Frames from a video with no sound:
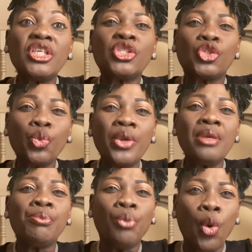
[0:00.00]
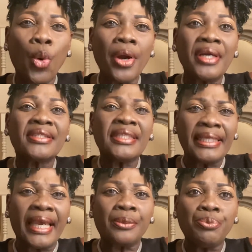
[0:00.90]
doing more to
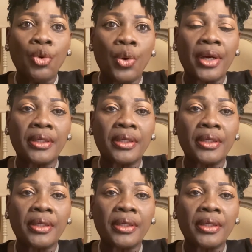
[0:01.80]
get more.